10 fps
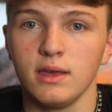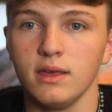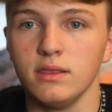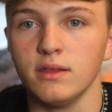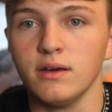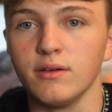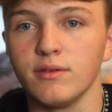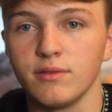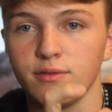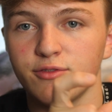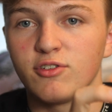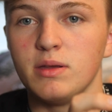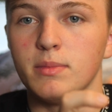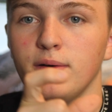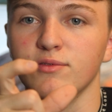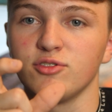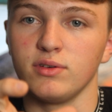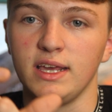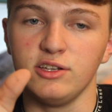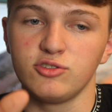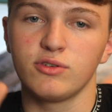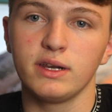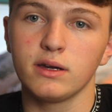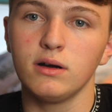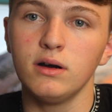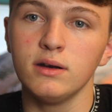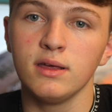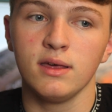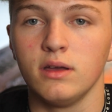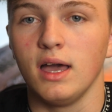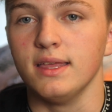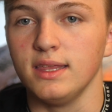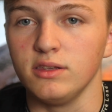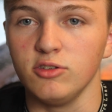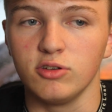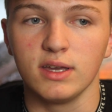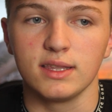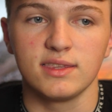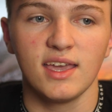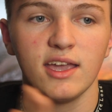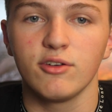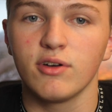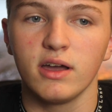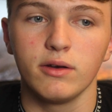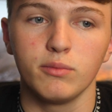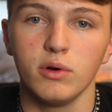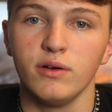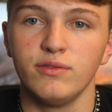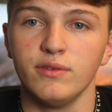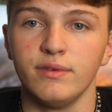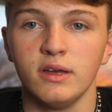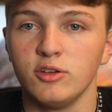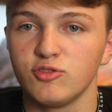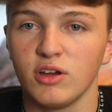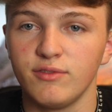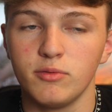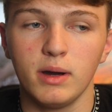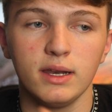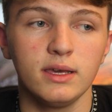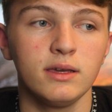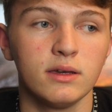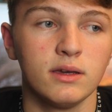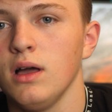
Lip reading: in the 3 months on each credit card, and then you get 10 grand worth of travel money.